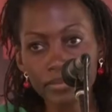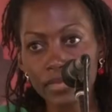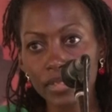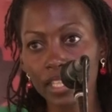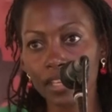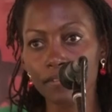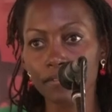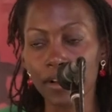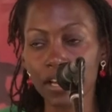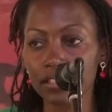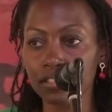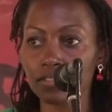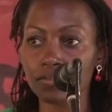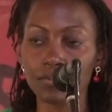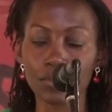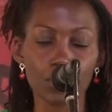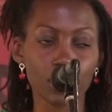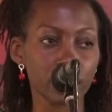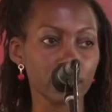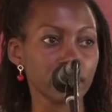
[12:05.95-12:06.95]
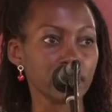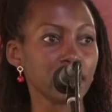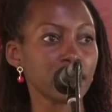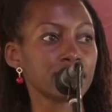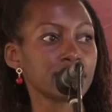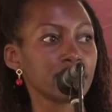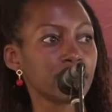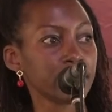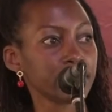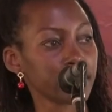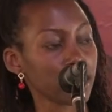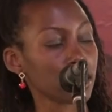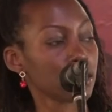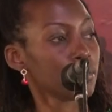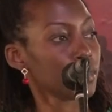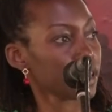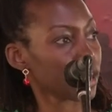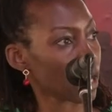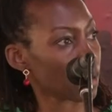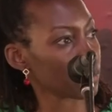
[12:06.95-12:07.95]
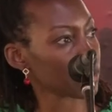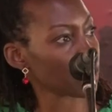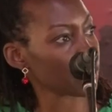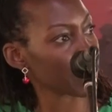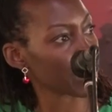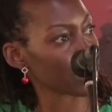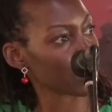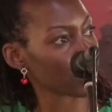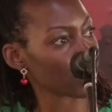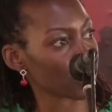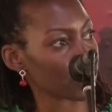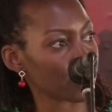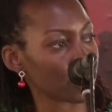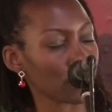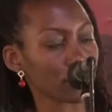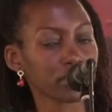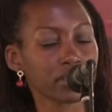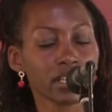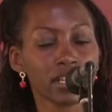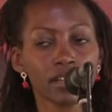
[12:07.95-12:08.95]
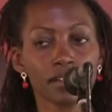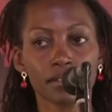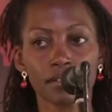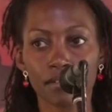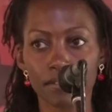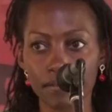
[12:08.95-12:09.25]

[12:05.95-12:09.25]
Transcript: Fast forward, years later, he becomes a medical doctor.